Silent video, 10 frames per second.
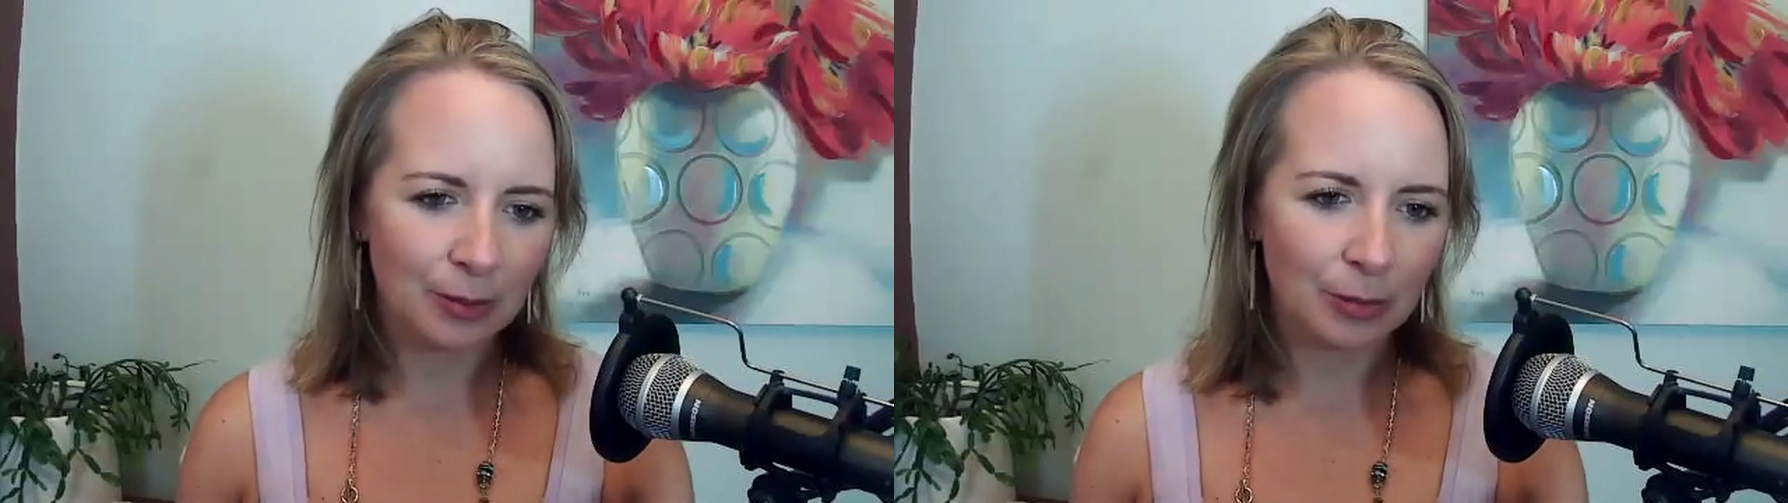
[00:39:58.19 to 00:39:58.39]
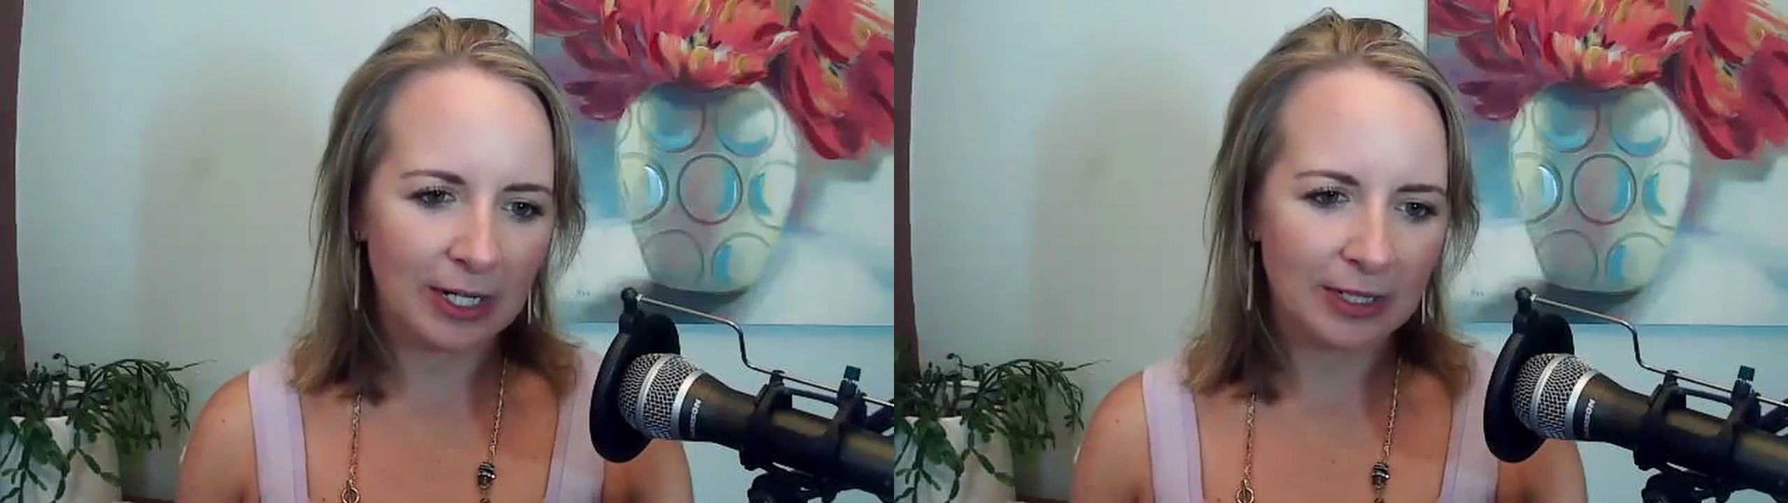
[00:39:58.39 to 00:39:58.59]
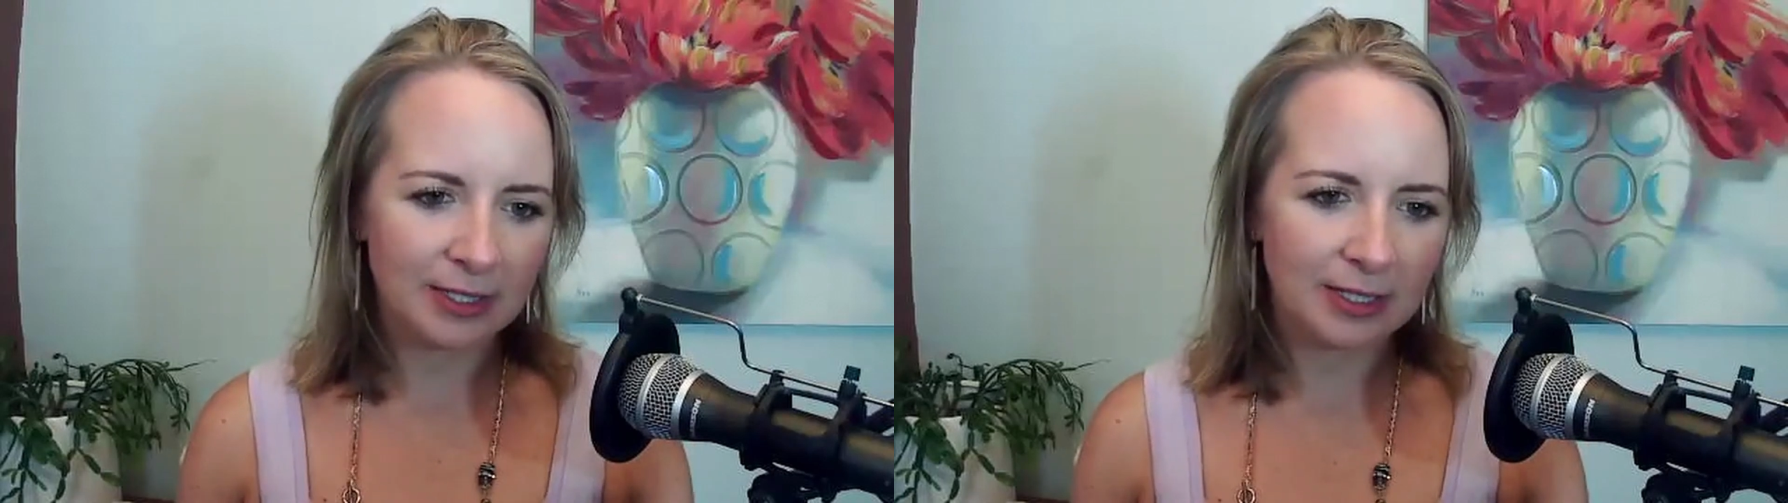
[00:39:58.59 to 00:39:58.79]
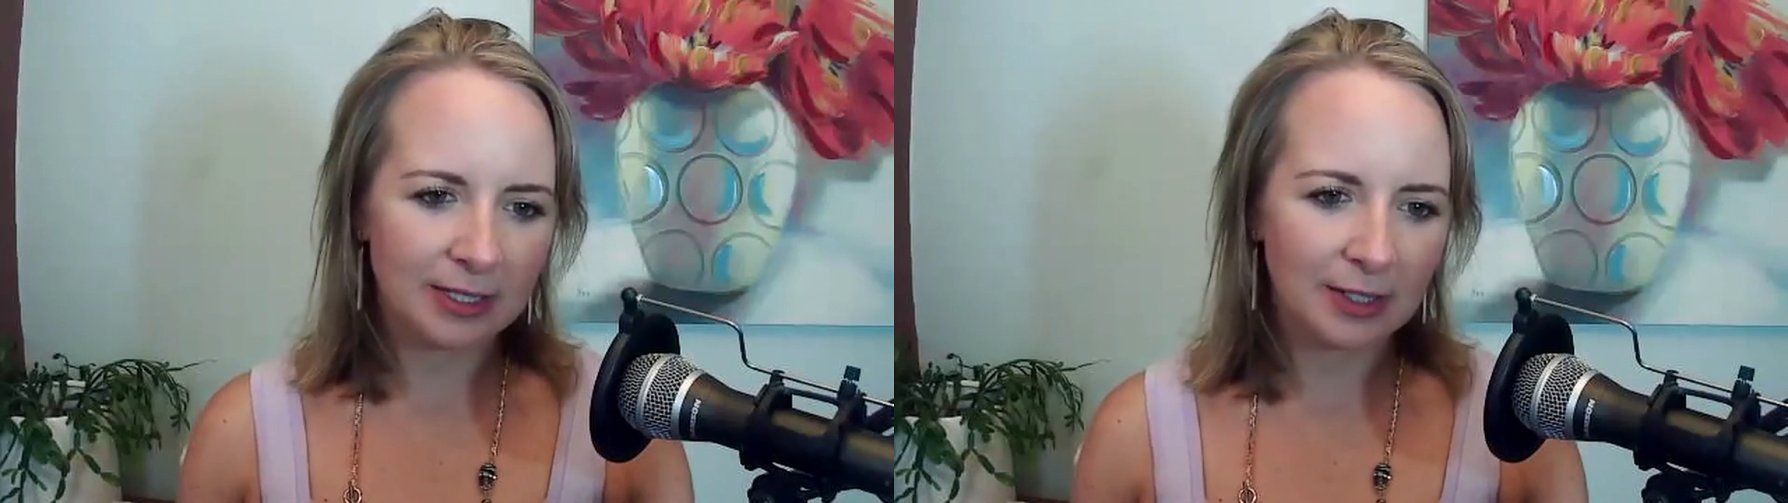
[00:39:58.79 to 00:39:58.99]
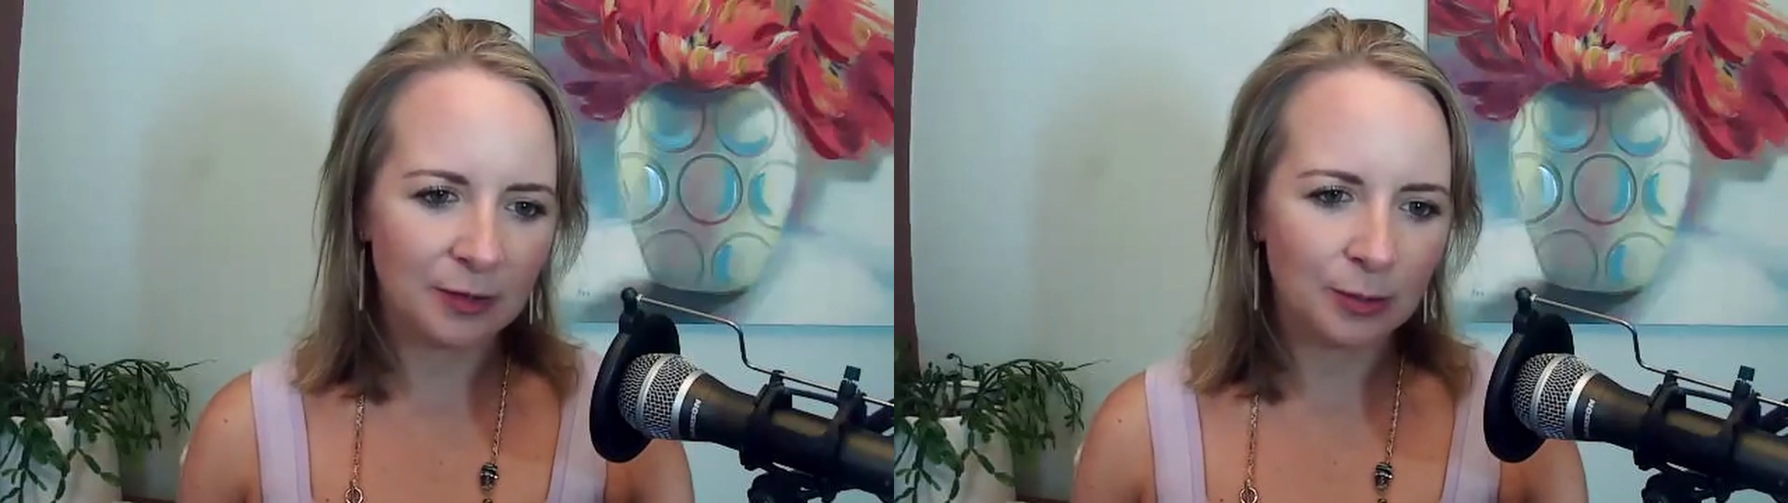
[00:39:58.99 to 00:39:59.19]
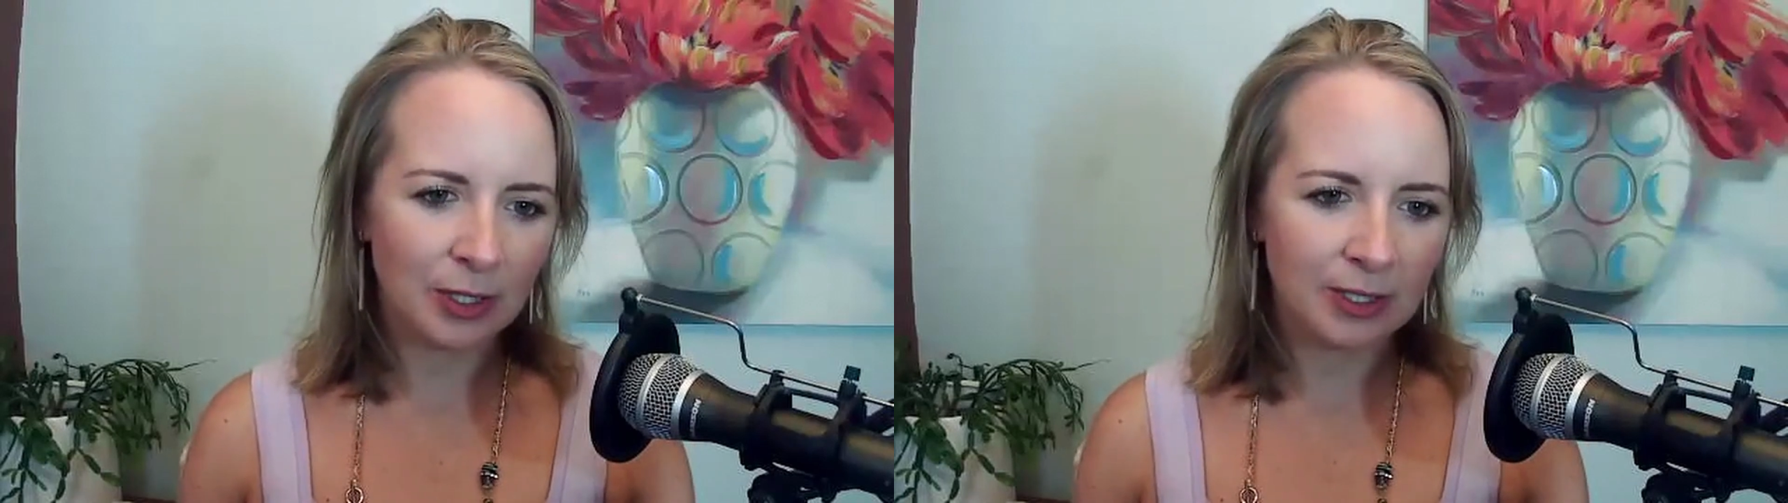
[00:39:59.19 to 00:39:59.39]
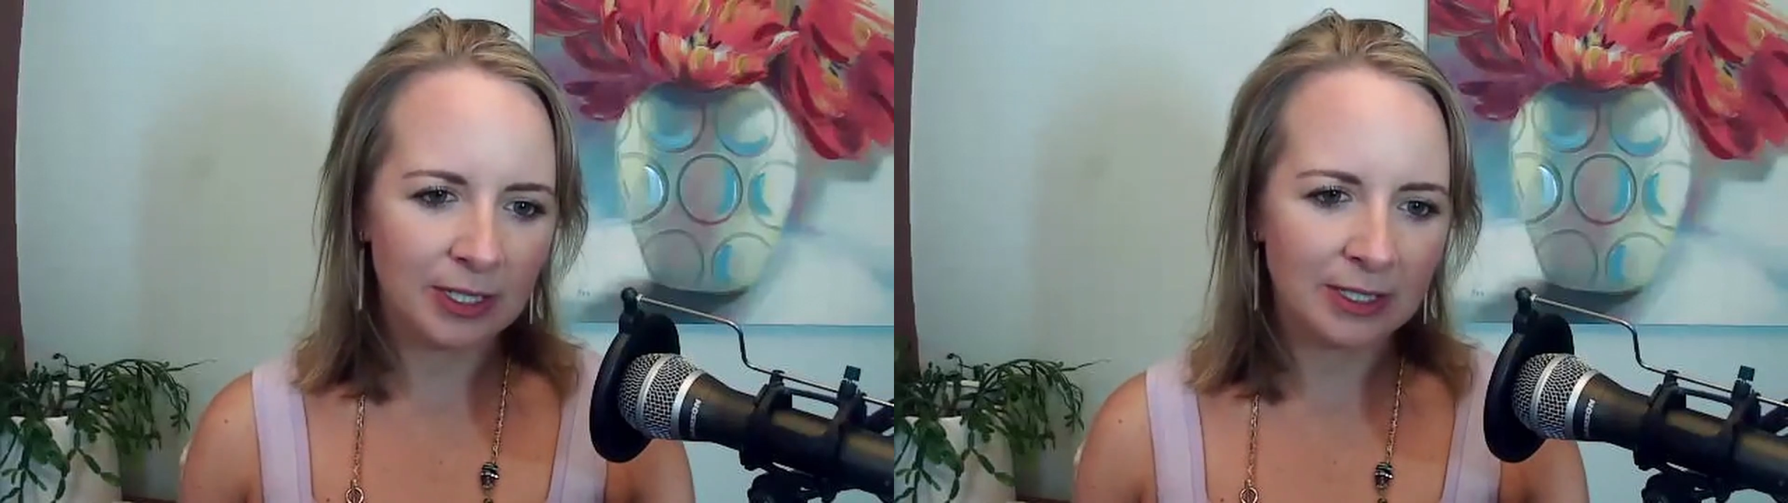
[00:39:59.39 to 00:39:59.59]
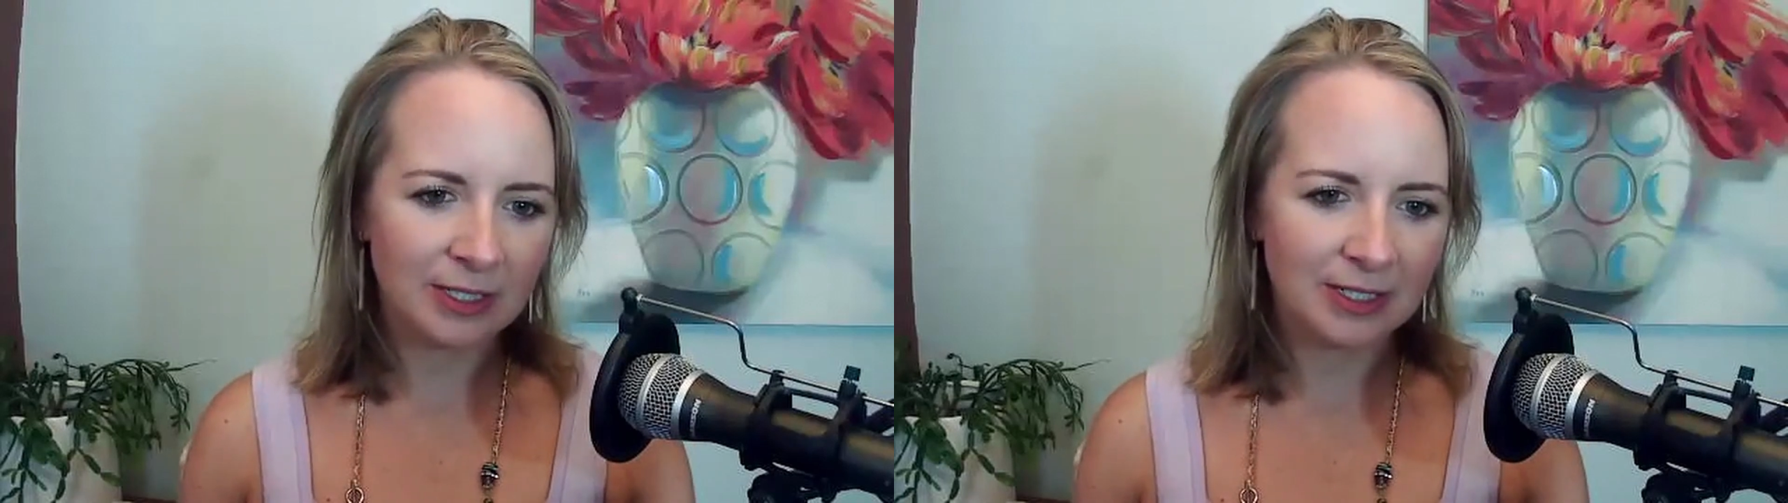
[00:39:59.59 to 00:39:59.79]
practices that you brought in